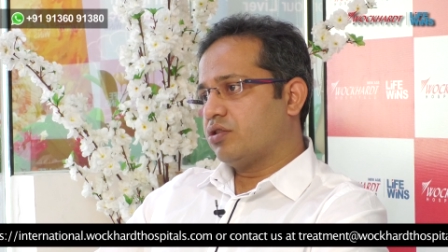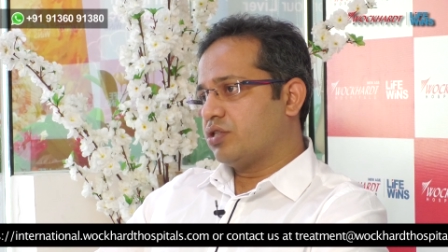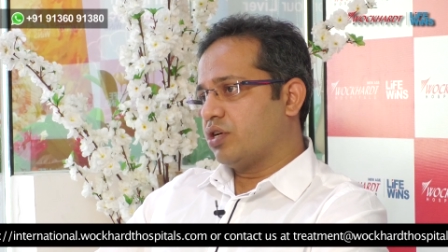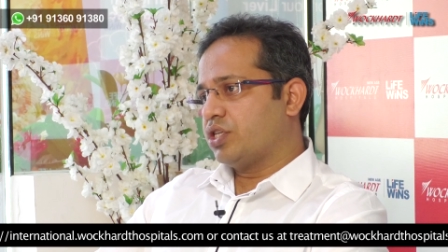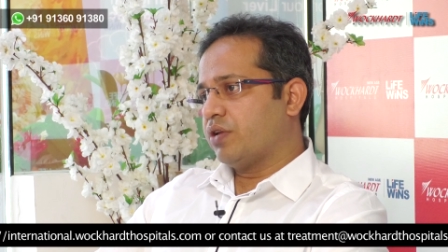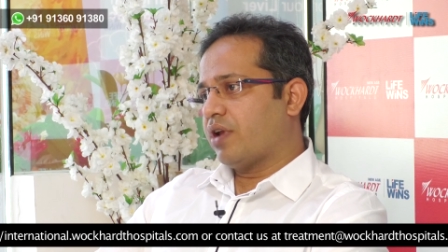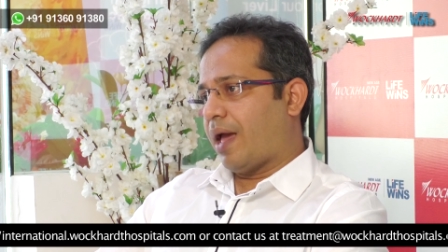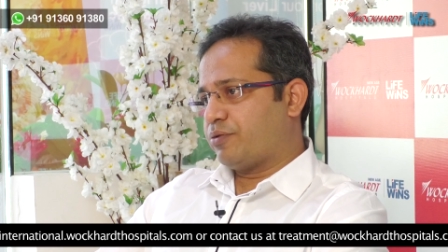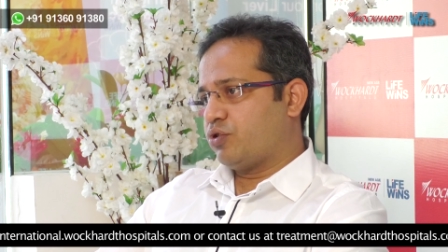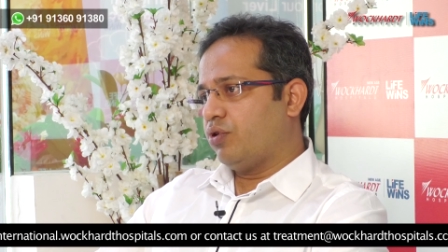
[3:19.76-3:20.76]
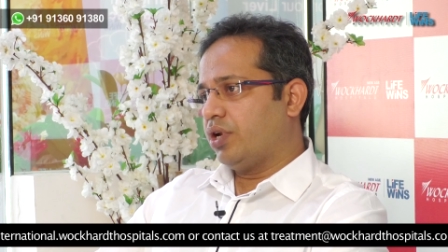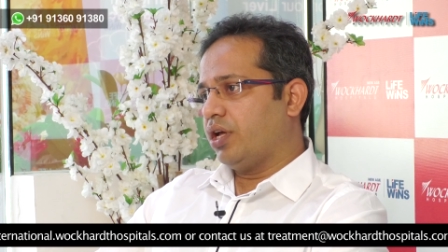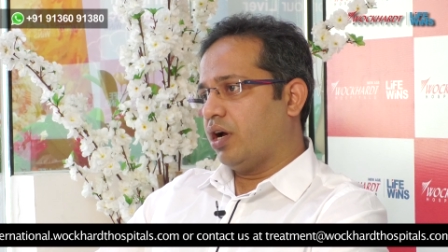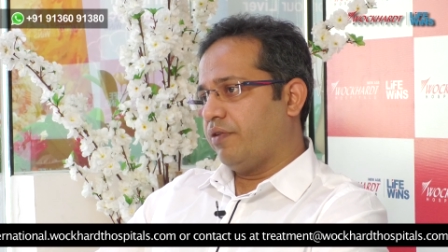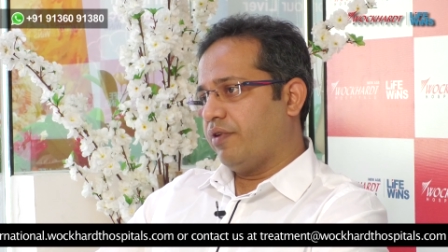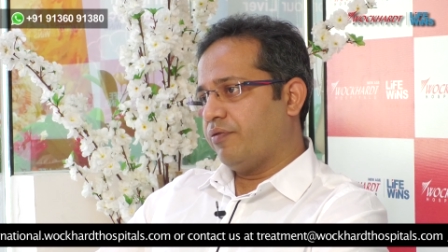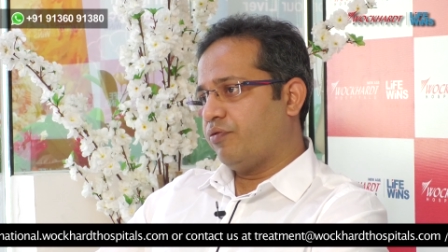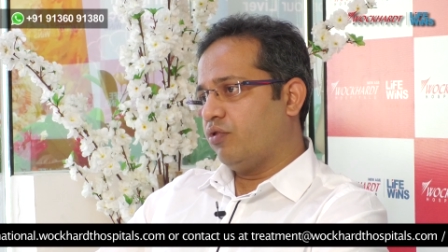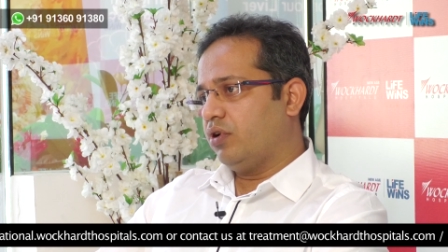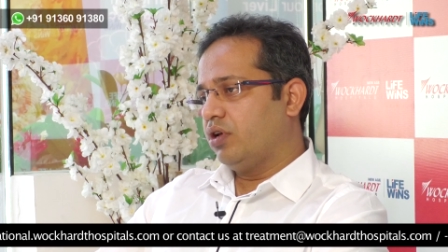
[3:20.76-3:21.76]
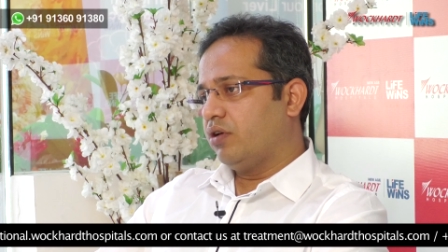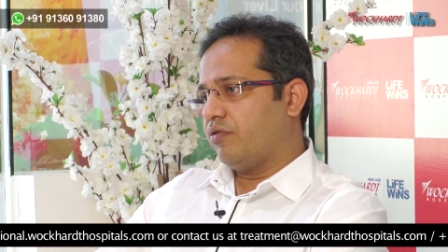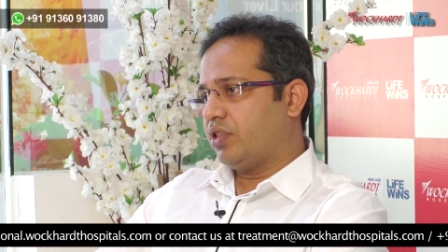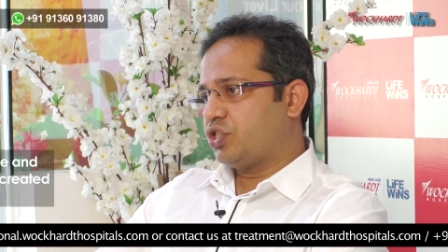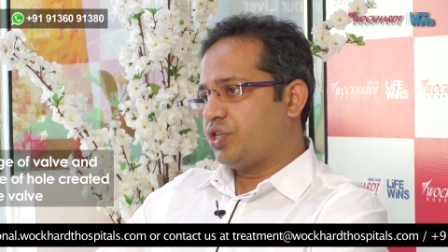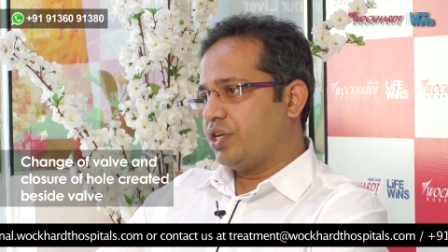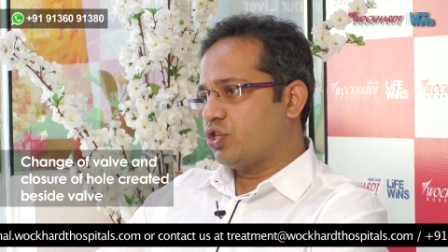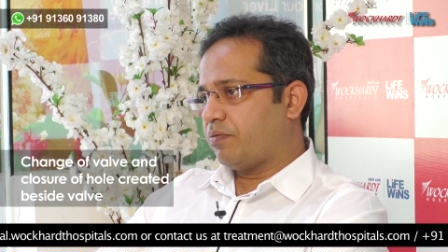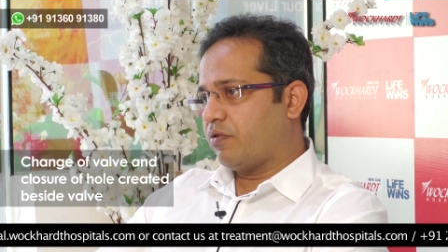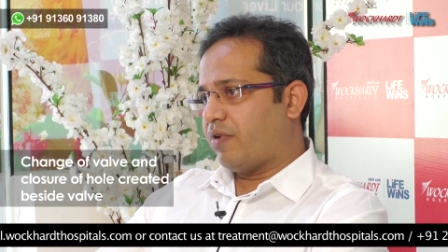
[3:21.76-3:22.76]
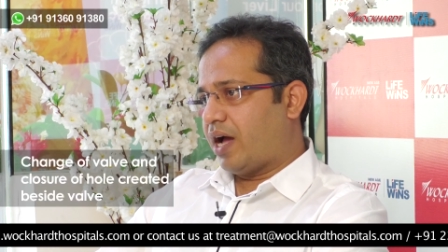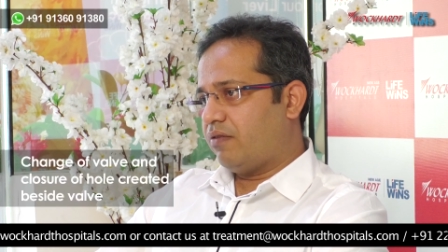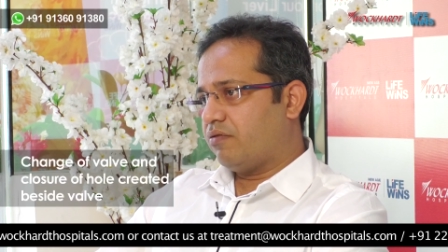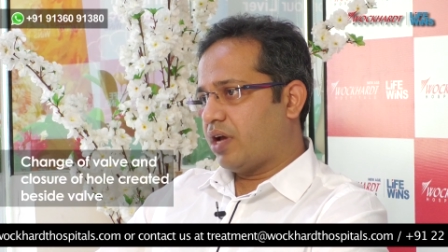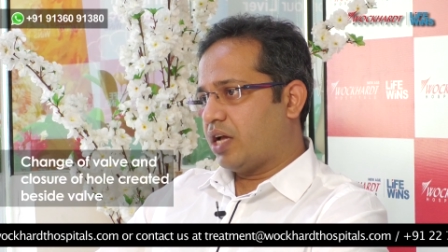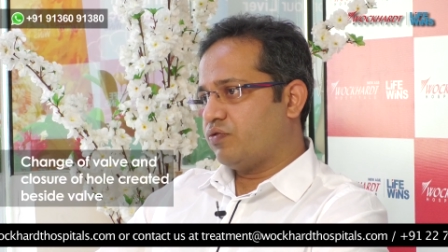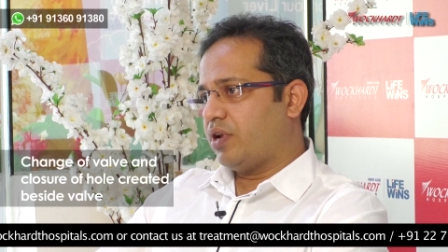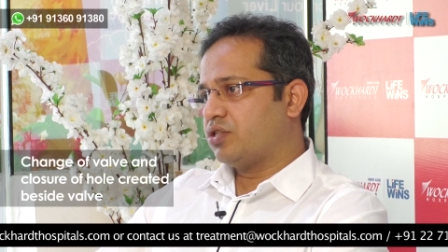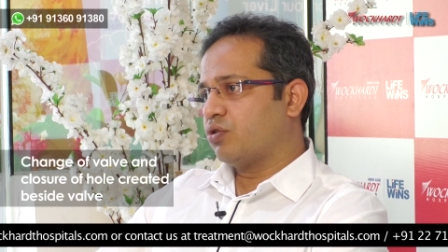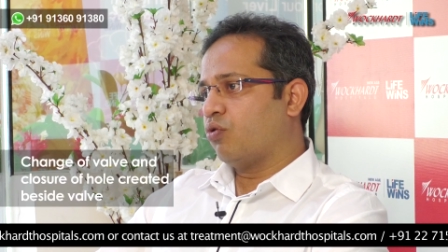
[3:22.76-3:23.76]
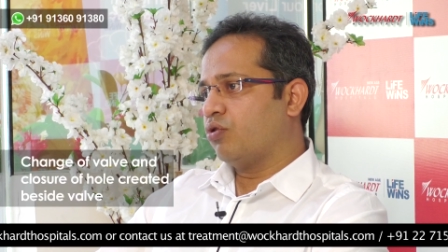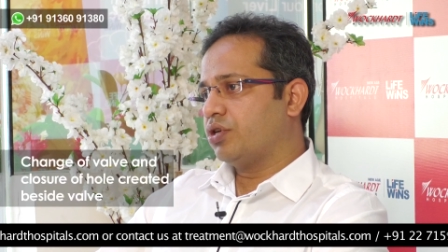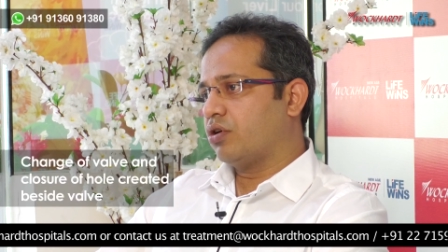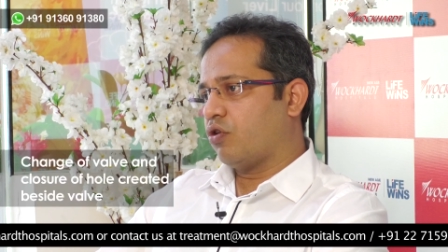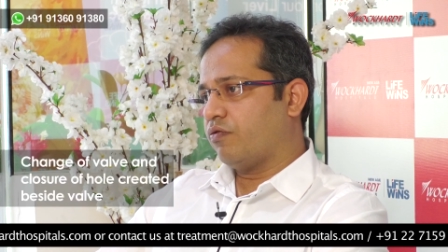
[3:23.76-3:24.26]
was absolutely uneventful with the change of a valve as well as the closure